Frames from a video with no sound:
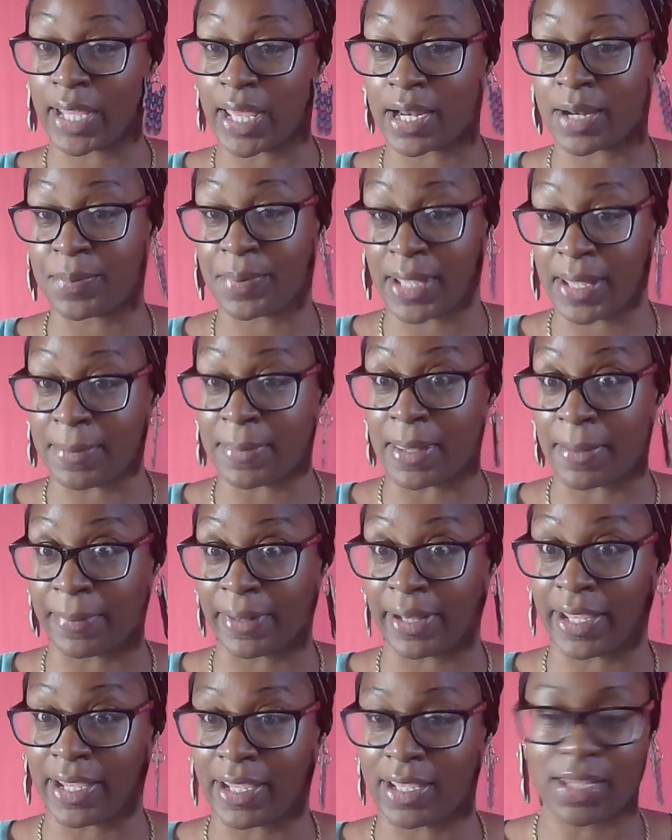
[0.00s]
out a payment
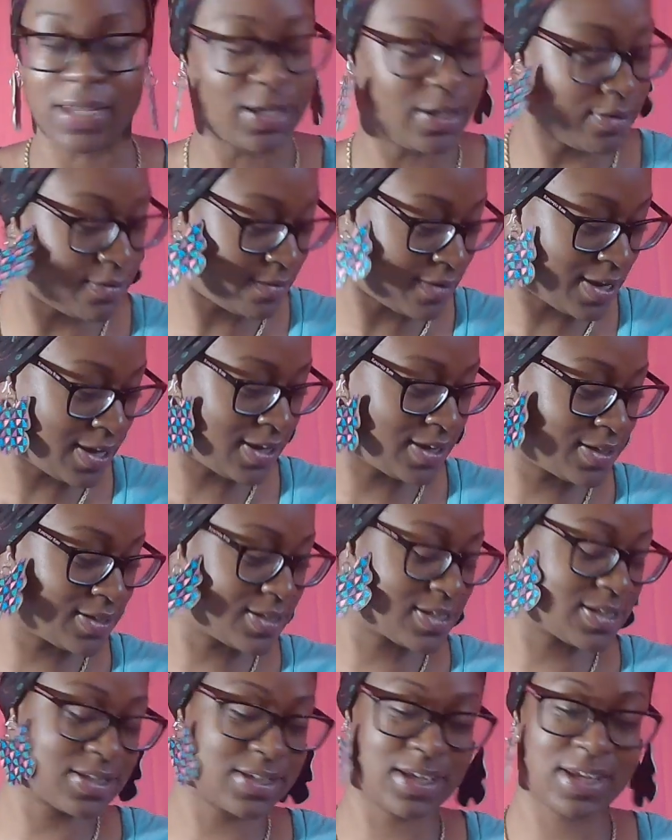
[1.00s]
plan, all
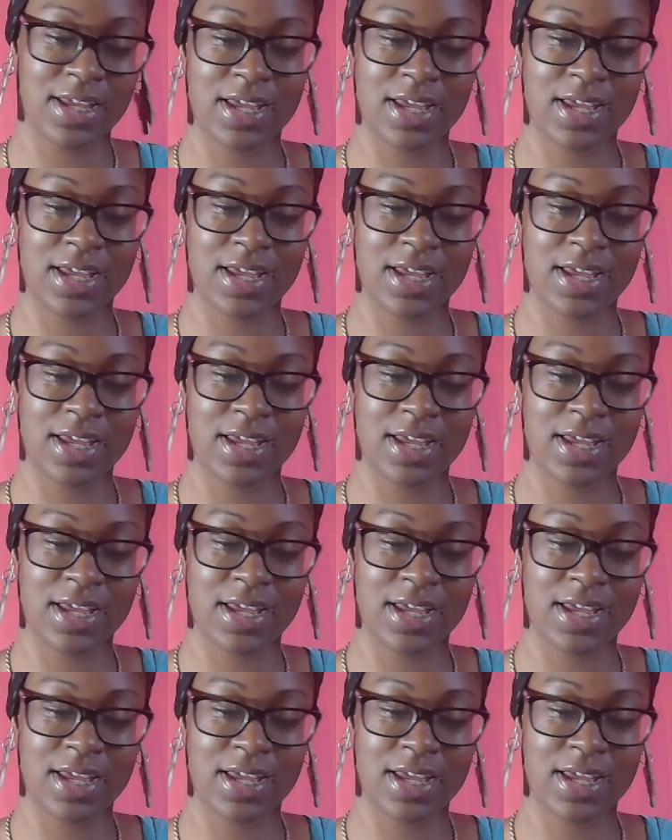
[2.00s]
right?